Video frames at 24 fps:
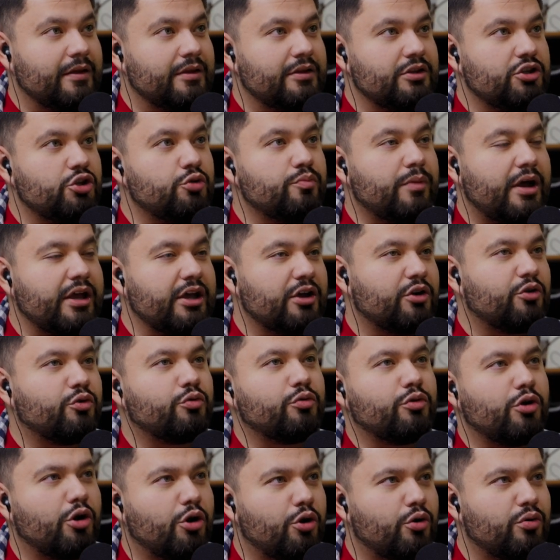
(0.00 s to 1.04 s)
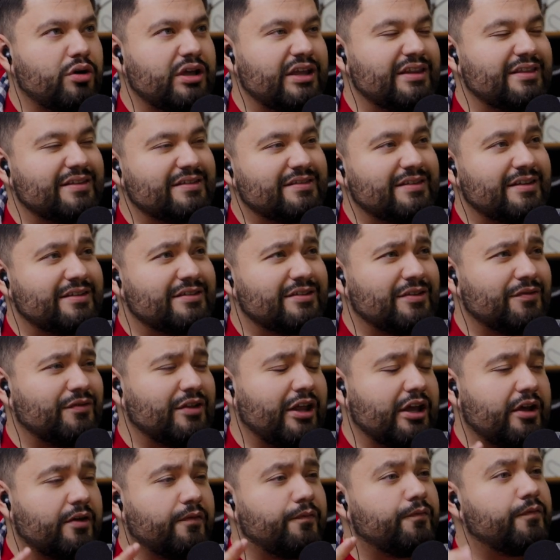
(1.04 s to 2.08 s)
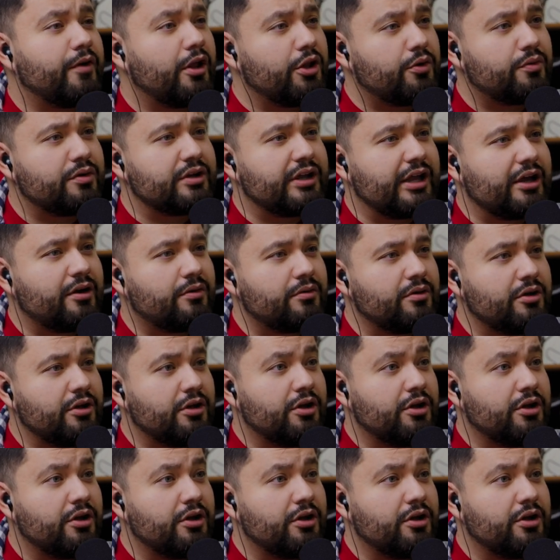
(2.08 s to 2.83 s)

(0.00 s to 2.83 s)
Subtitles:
you might grow in the sense of like follower count,